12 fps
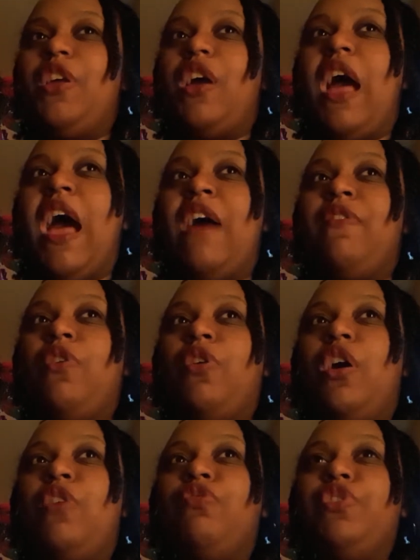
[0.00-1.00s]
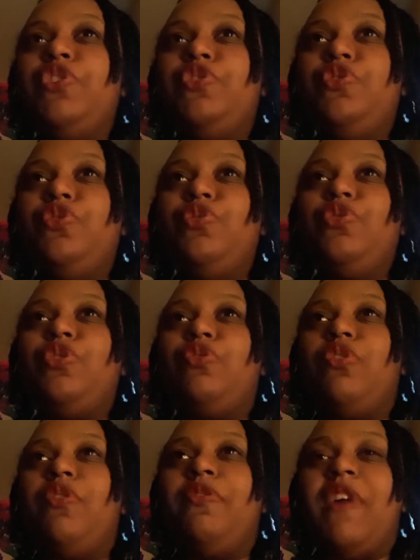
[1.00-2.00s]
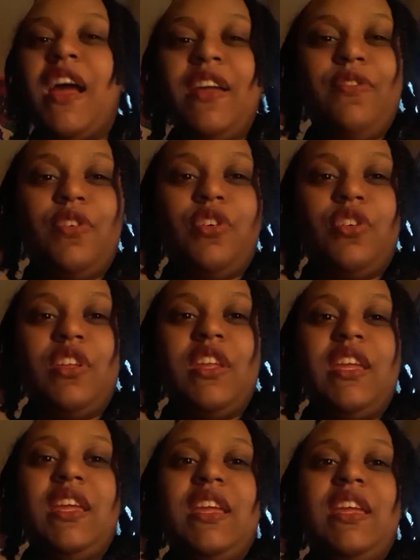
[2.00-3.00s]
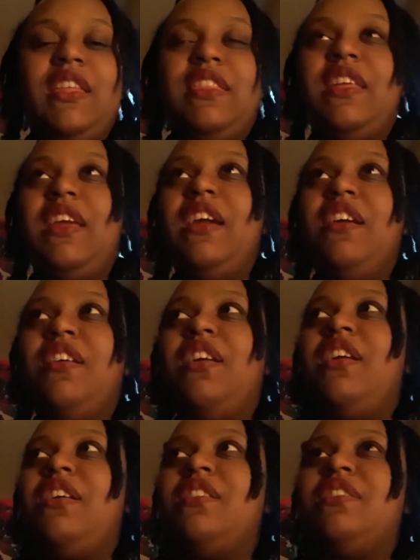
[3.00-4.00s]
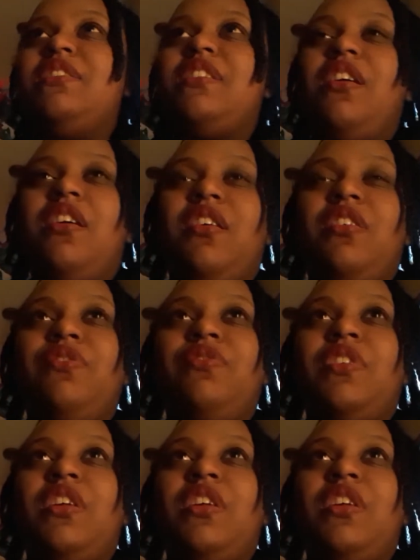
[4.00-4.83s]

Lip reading: have a renewed revival in the areas of